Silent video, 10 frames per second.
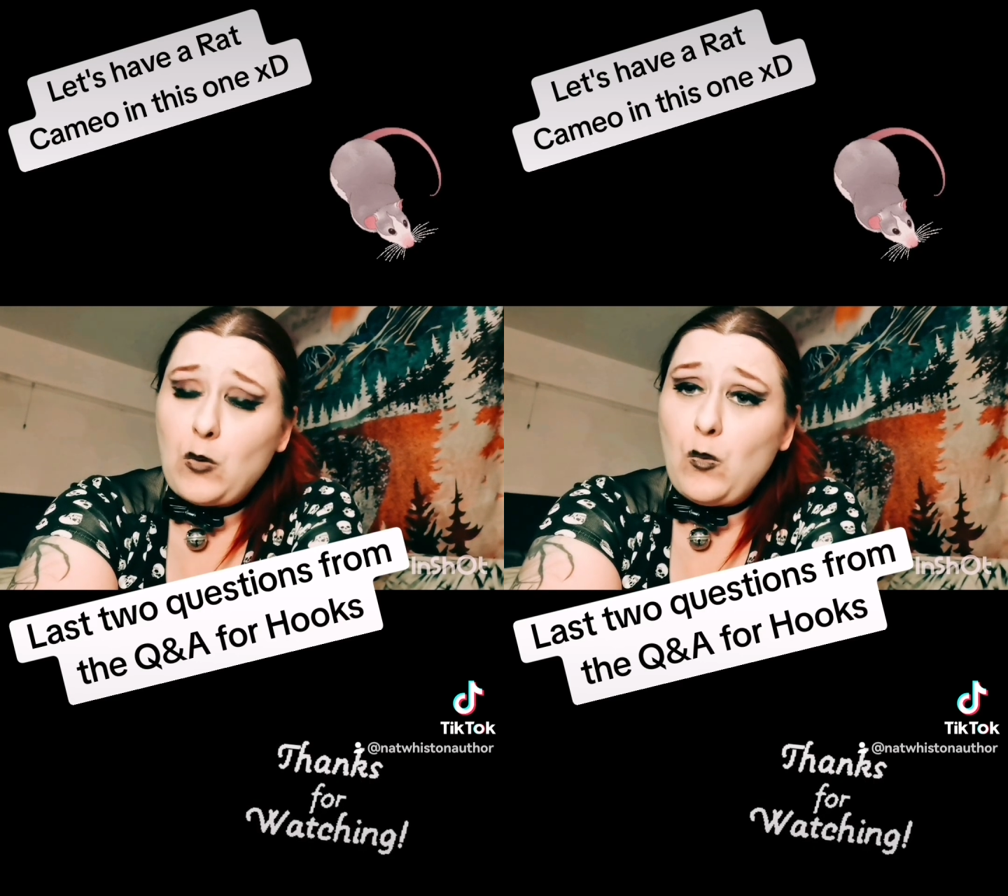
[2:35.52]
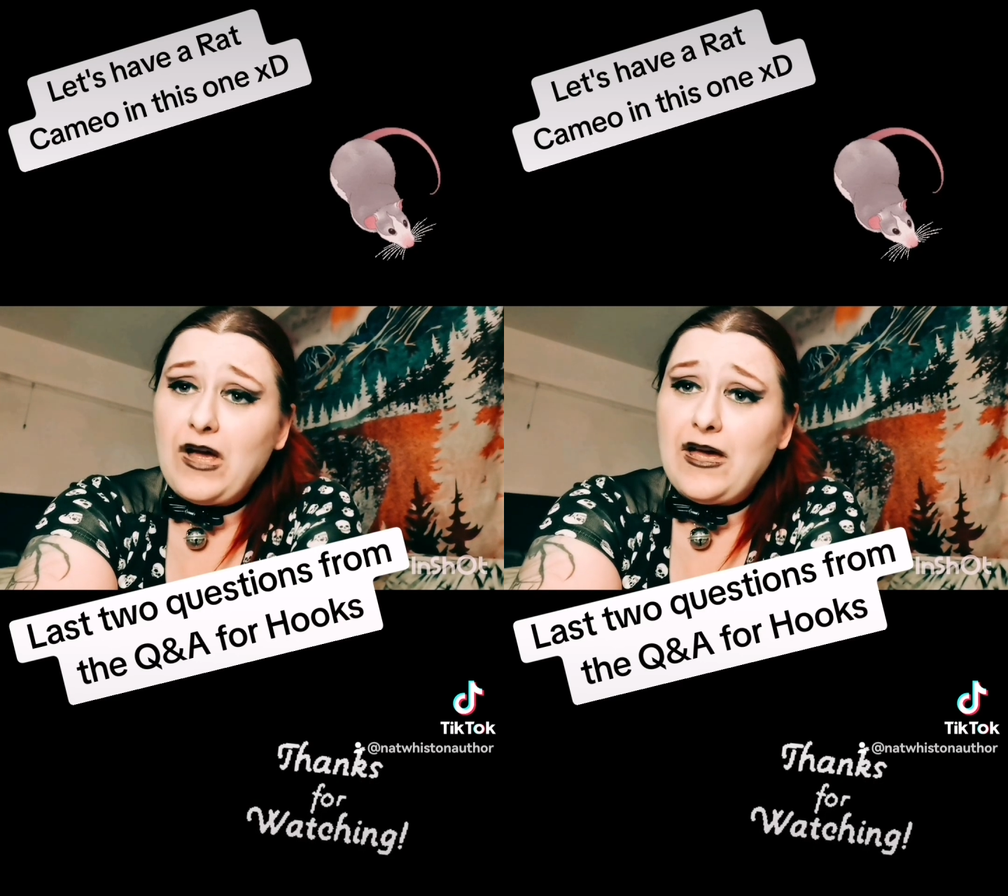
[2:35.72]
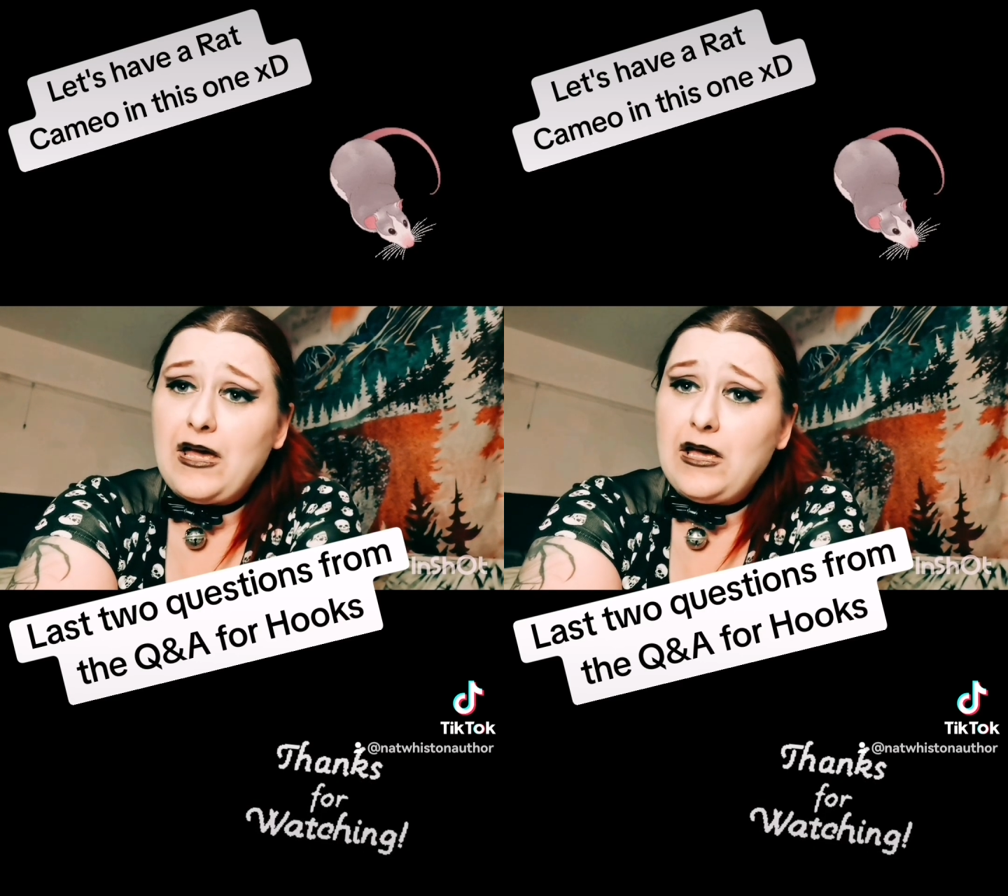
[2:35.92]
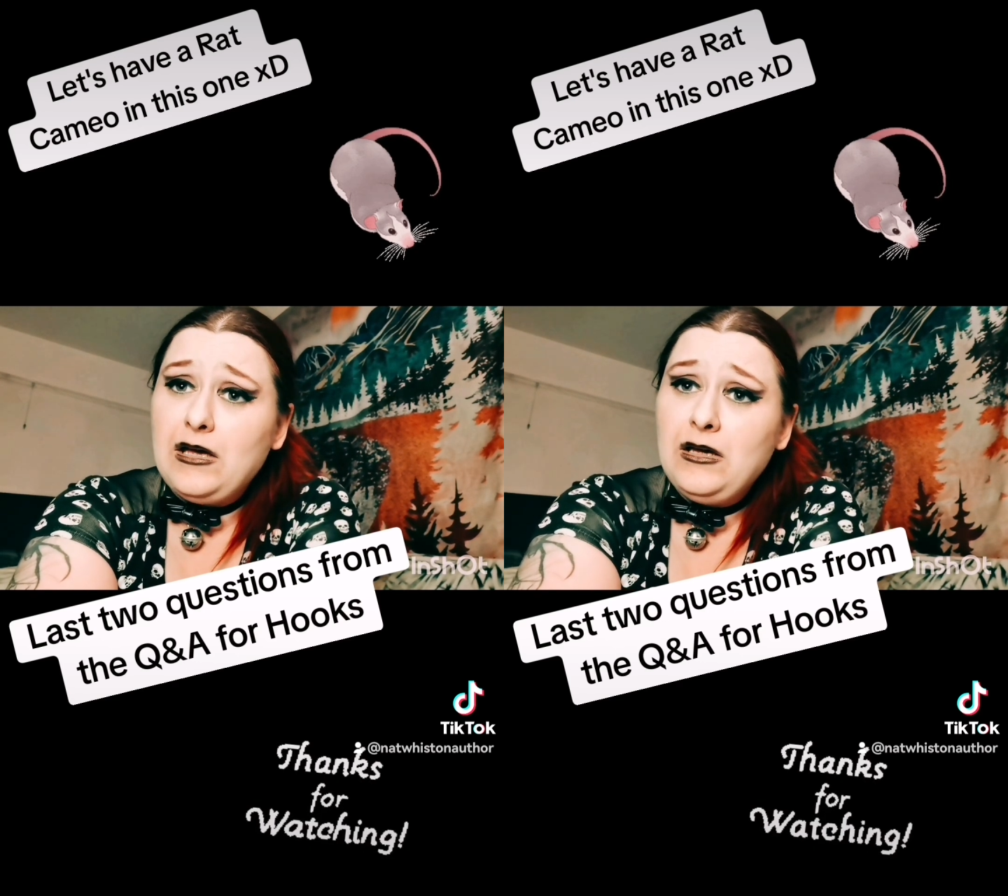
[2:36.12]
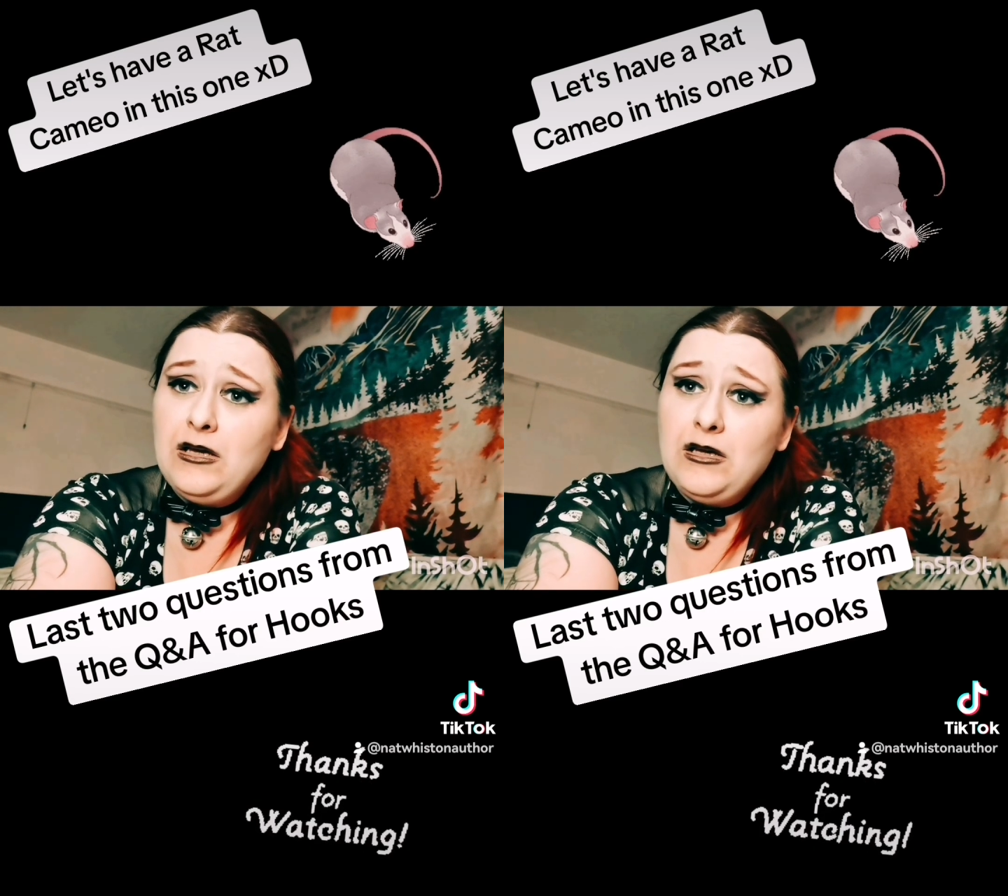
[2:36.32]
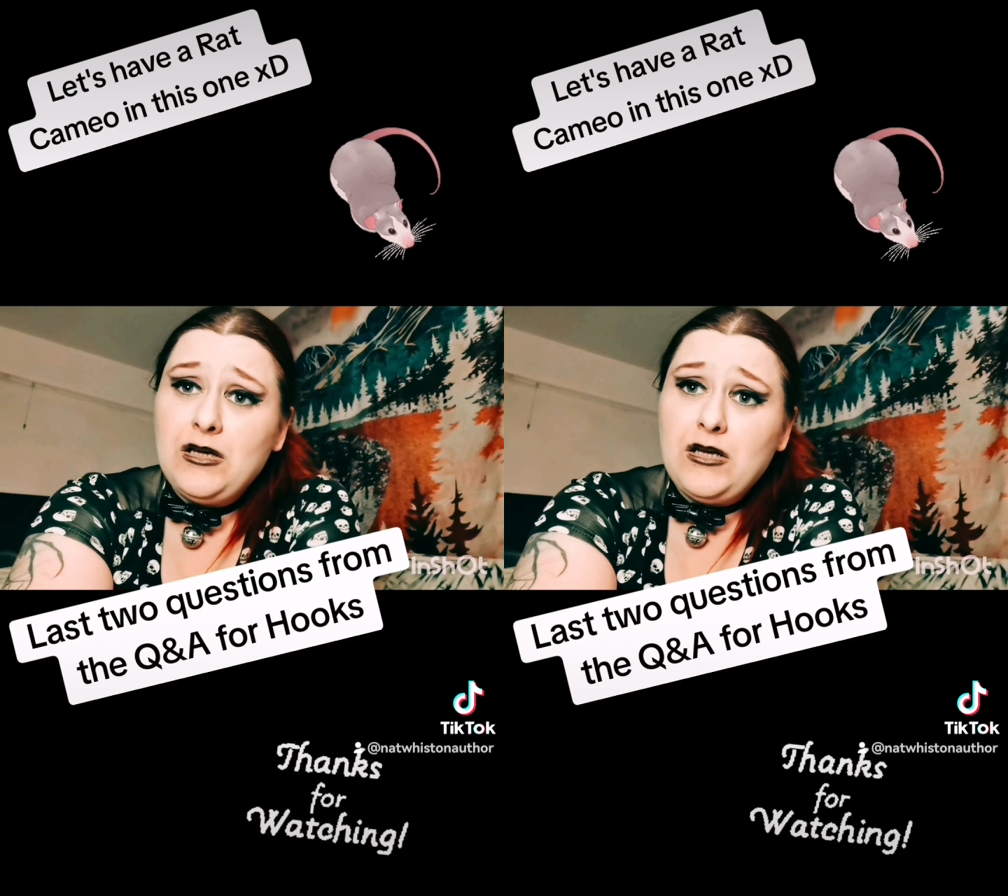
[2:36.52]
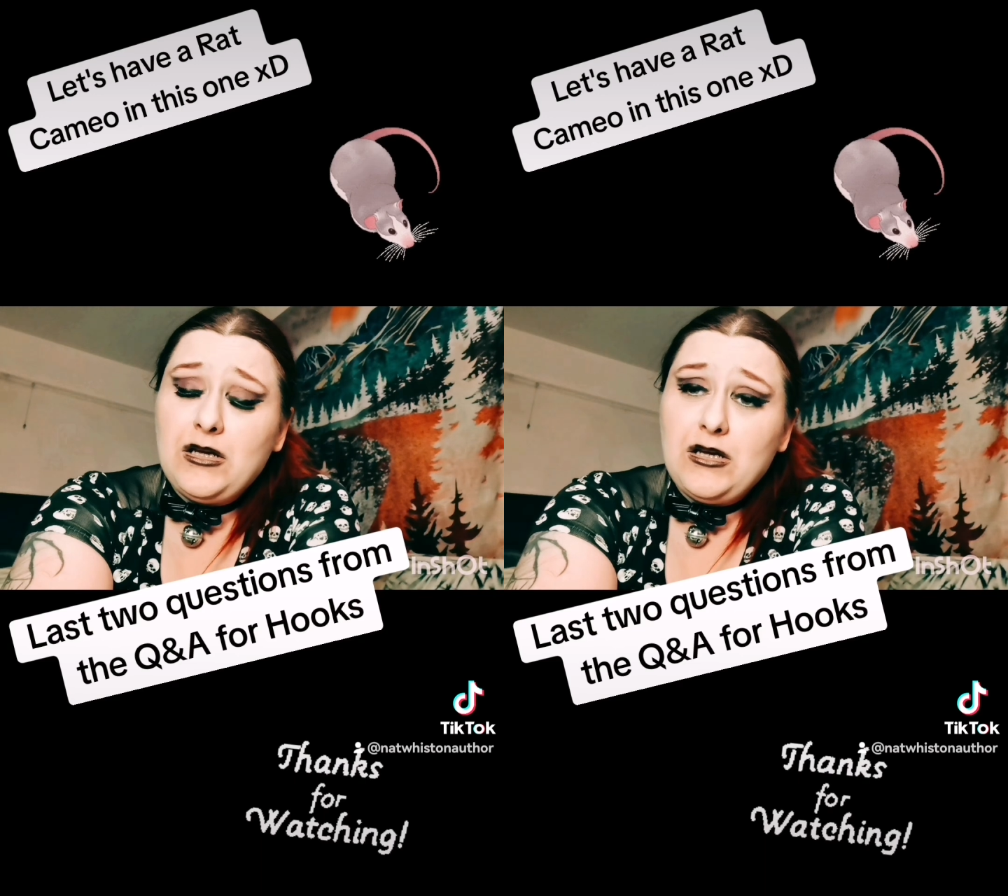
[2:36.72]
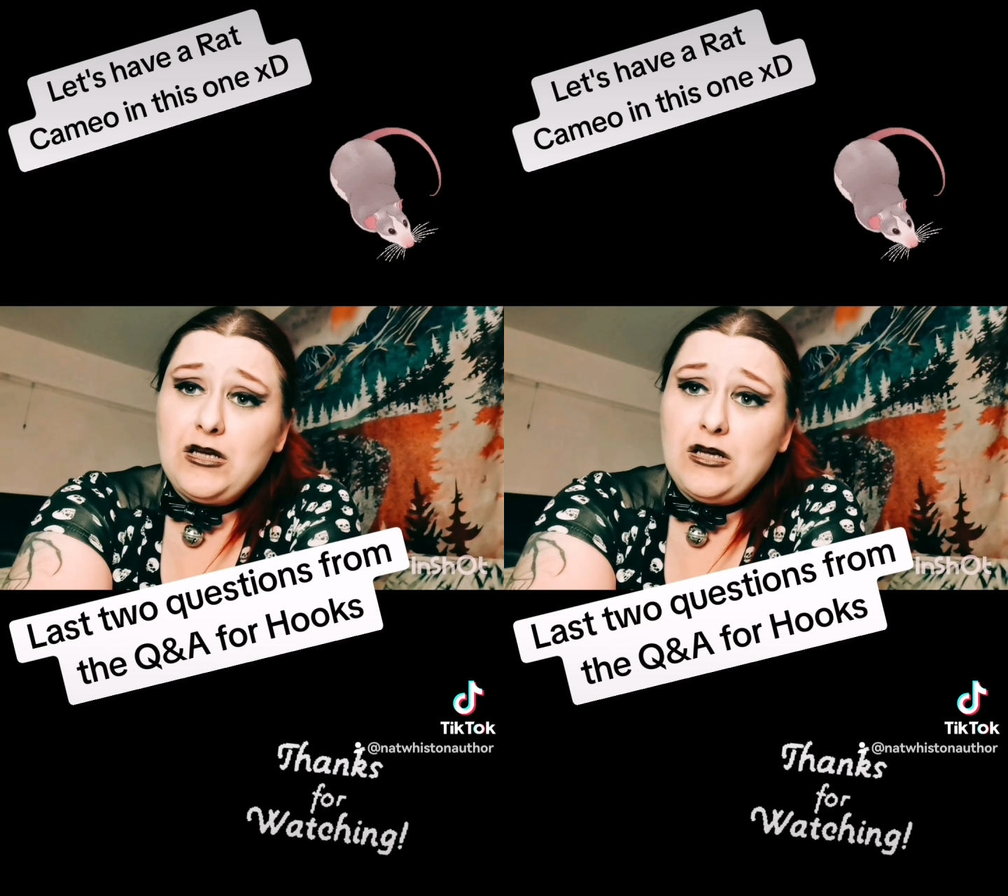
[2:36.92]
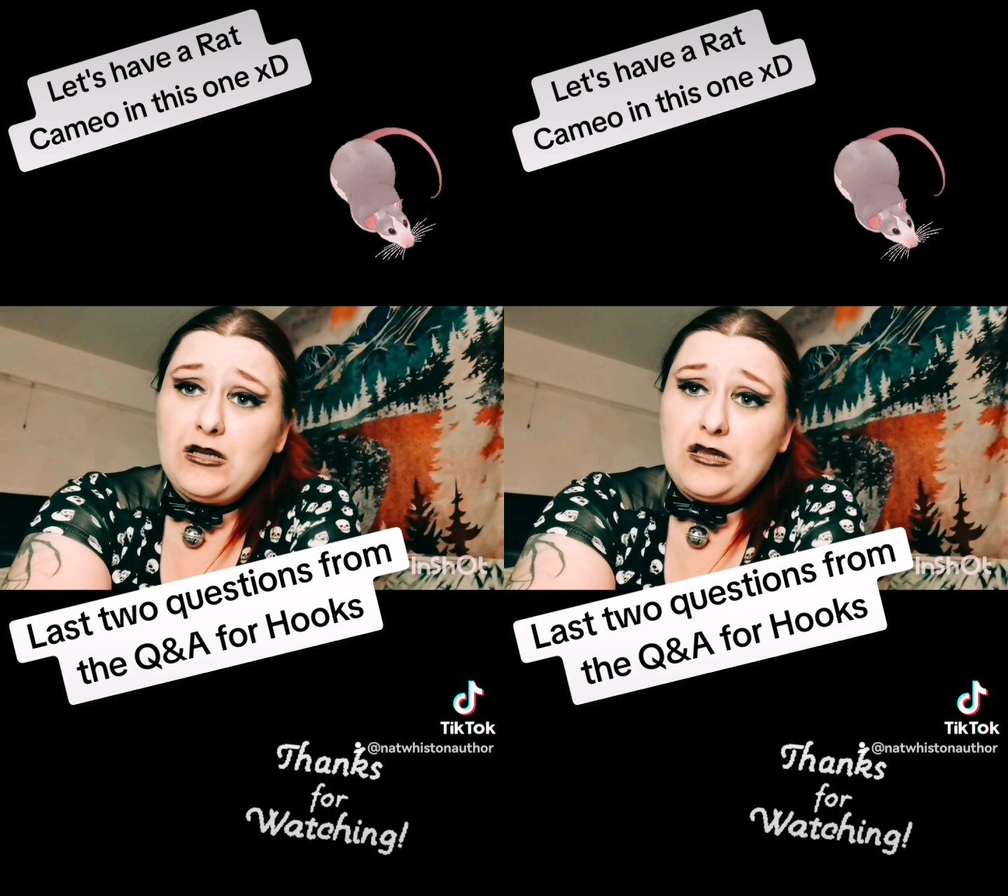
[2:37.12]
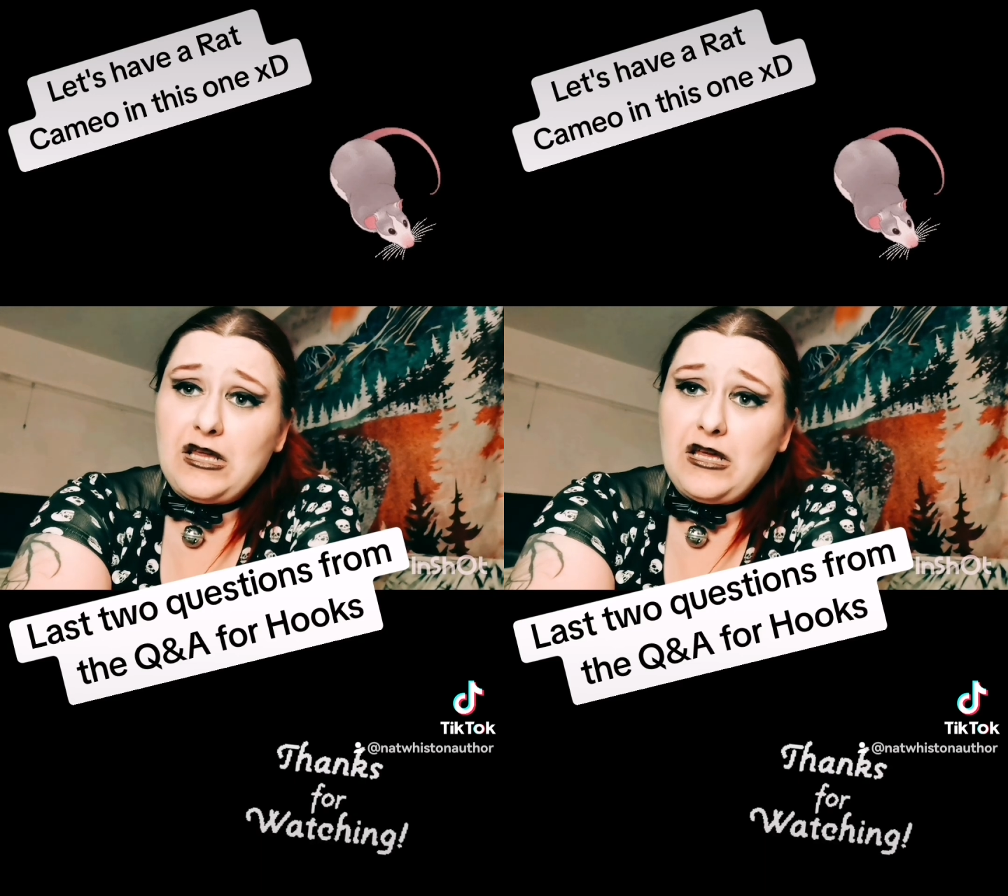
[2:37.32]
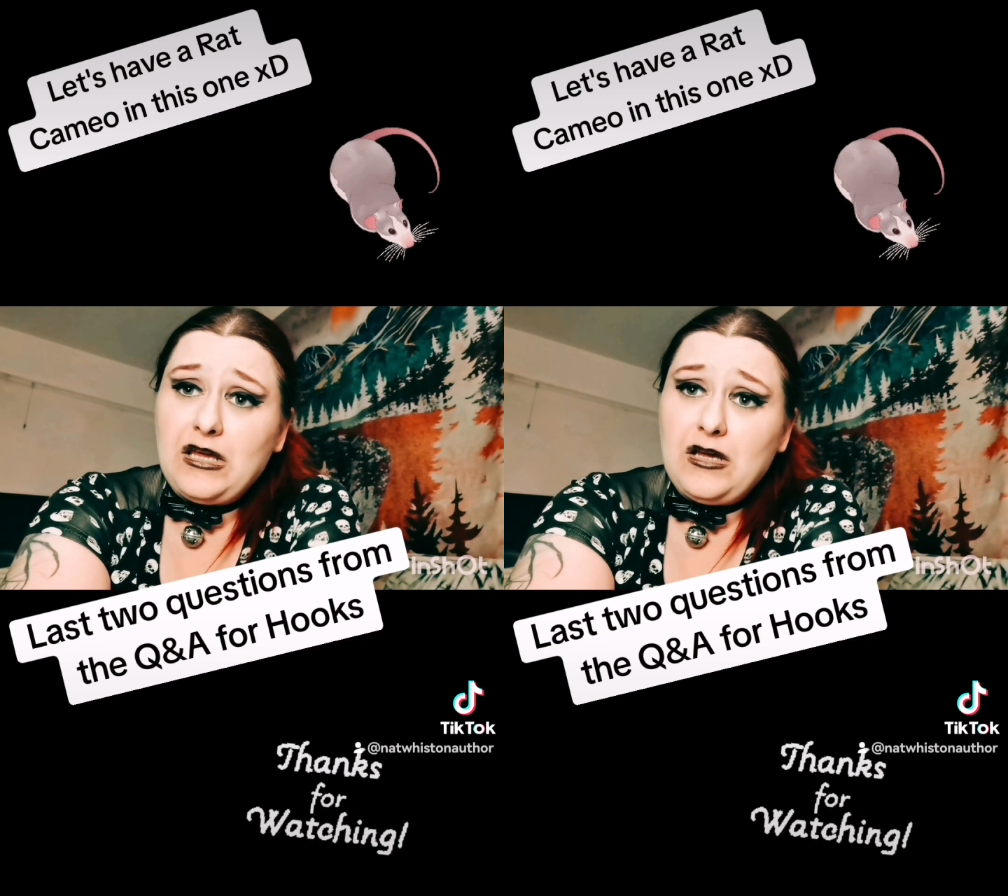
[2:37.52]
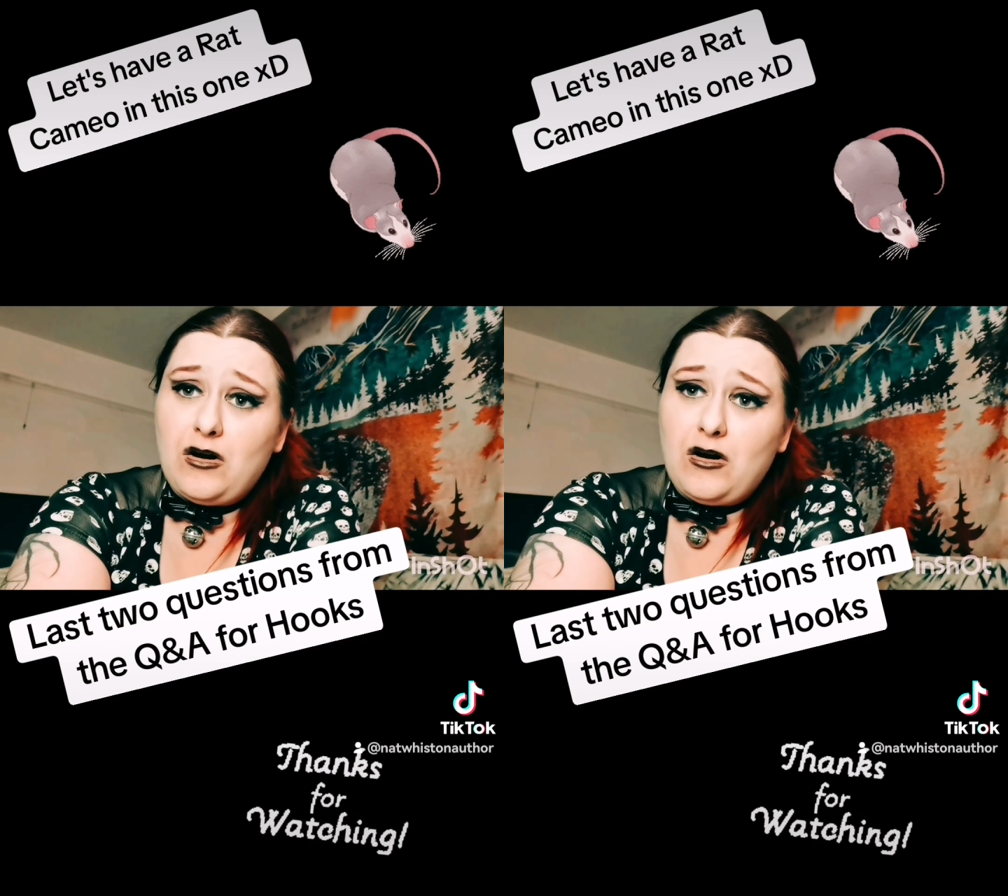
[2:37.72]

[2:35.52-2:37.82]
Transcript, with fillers: where they